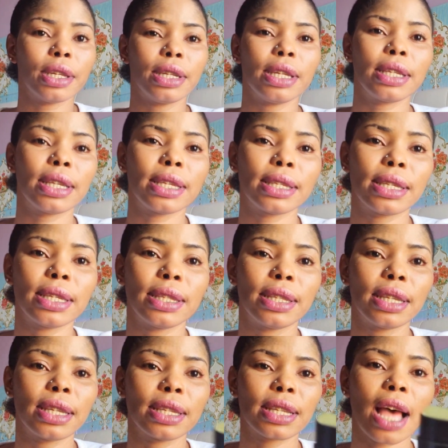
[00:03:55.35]
This is it.
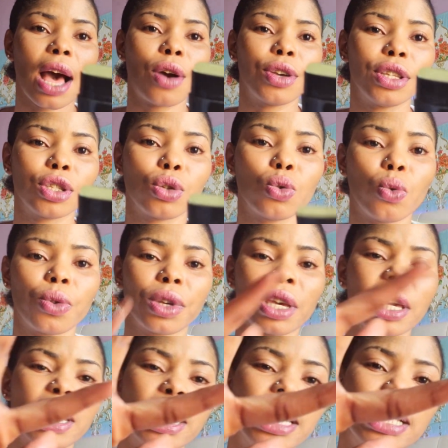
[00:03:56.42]
This is how it look.
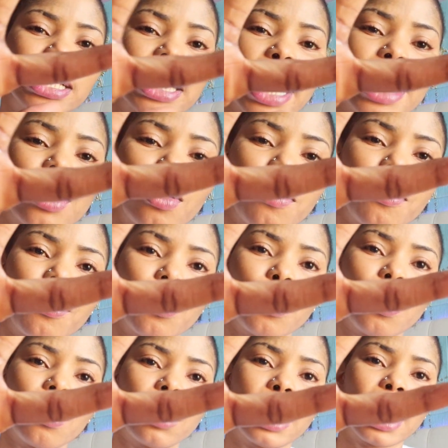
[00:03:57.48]
It's kind of
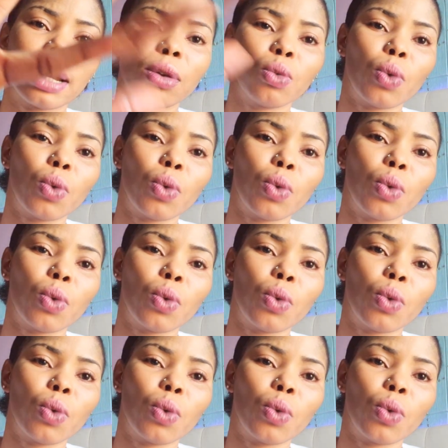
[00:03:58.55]
longer.